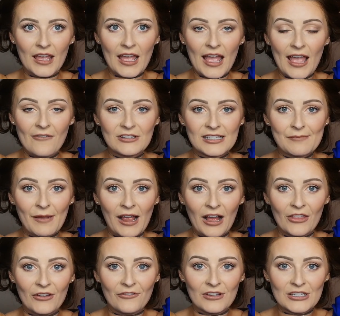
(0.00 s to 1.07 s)
If you see my
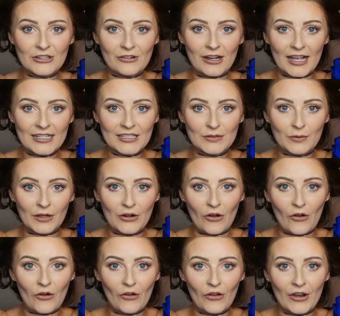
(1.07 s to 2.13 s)
other video, I did one
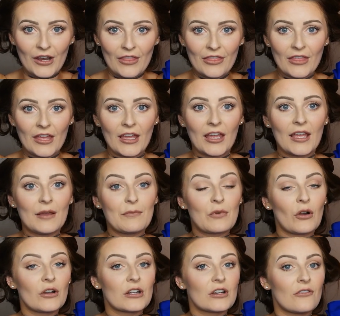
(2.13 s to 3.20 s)
on the
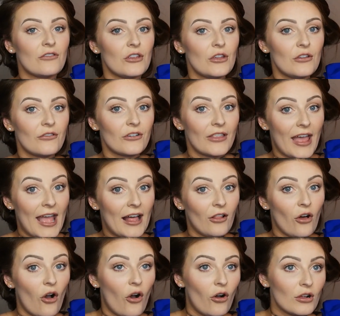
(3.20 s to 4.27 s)
product review for the Elle
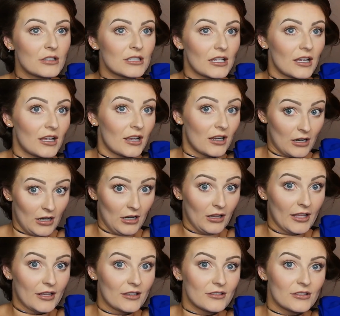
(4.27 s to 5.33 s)
Hot
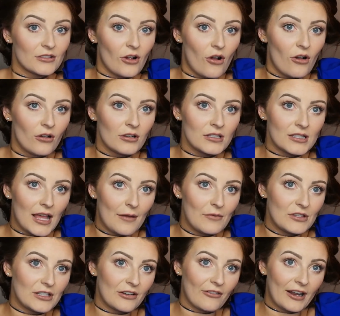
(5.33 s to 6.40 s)
curling tongs that I'm
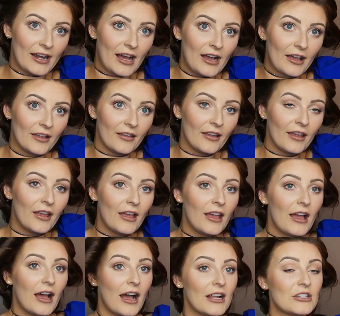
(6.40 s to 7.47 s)
using right now.
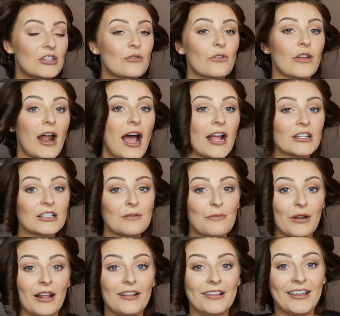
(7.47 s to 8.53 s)
And you know, they're actually
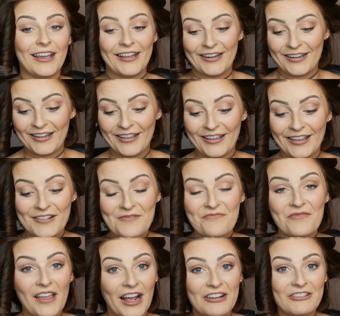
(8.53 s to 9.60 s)
brilliant.
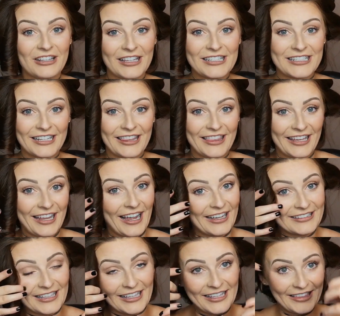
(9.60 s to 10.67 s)
I really didn't think
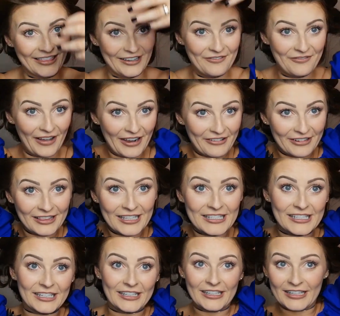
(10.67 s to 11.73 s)
I'd like them, but I really
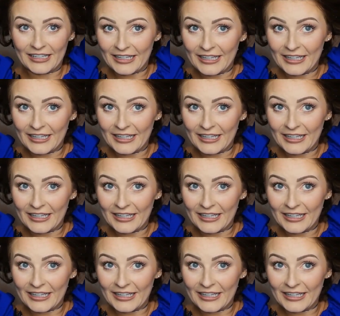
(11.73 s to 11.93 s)
do.